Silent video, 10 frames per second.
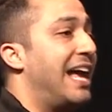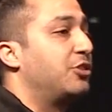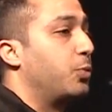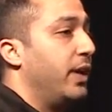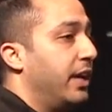
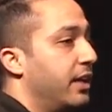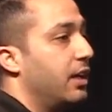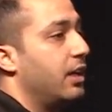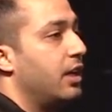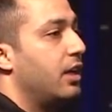last week,
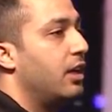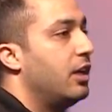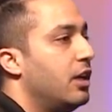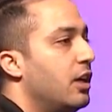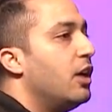
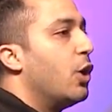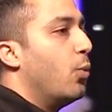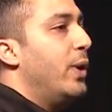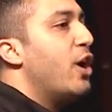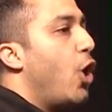
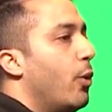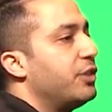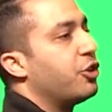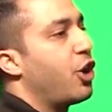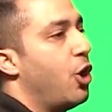we owe
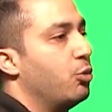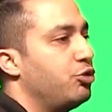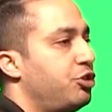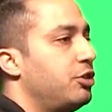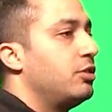it to
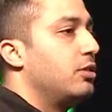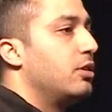Coach.